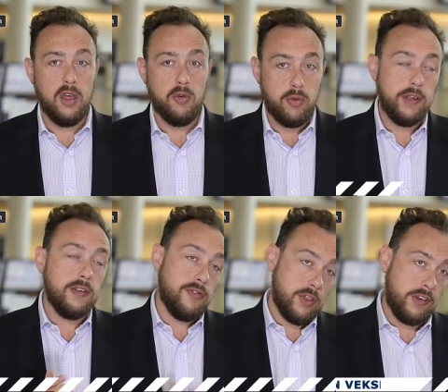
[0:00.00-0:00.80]
The
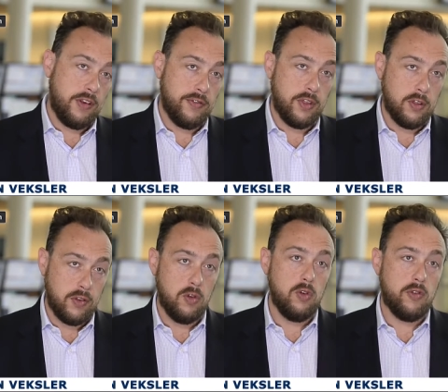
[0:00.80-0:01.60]
reason for the shift
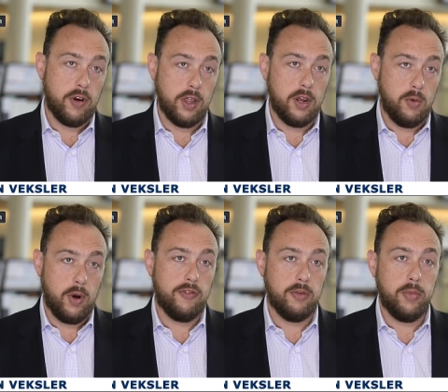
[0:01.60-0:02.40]
to neutrality
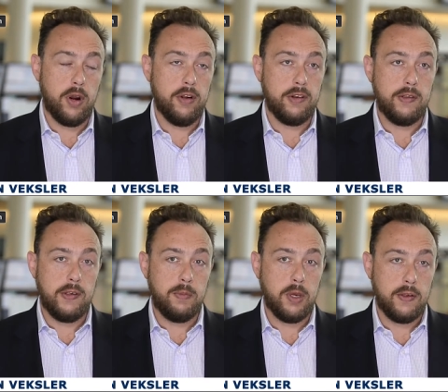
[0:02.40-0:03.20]
away from bearishness
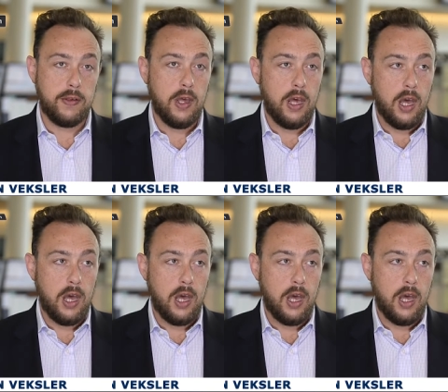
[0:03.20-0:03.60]
is because